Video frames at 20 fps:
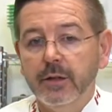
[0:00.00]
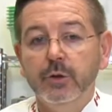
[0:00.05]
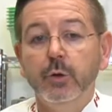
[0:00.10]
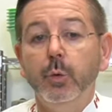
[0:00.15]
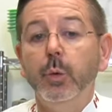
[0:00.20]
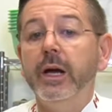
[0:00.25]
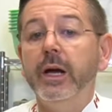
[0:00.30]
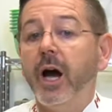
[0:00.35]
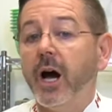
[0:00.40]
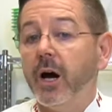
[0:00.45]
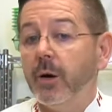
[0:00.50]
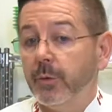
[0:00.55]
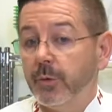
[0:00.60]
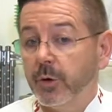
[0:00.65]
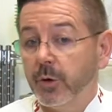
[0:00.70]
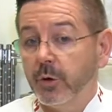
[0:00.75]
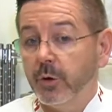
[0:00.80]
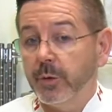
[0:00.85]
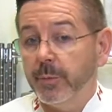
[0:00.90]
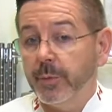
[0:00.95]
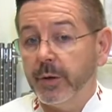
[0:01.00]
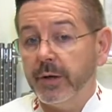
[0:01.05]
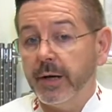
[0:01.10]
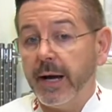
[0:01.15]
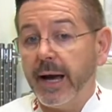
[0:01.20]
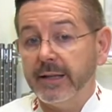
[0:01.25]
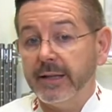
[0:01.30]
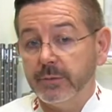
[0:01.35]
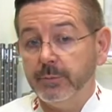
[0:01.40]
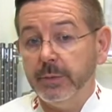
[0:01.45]
the way how cocoa butter
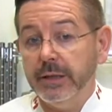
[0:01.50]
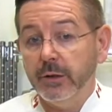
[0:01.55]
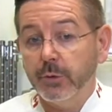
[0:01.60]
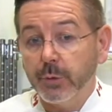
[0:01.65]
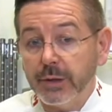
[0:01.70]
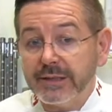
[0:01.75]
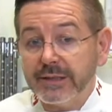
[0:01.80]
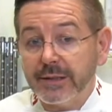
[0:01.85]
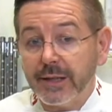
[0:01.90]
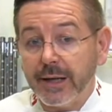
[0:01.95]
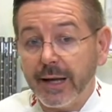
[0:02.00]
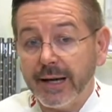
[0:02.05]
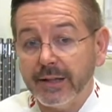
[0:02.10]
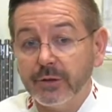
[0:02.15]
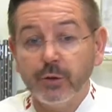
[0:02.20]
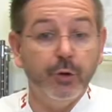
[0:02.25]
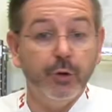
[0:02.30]
has been crystallized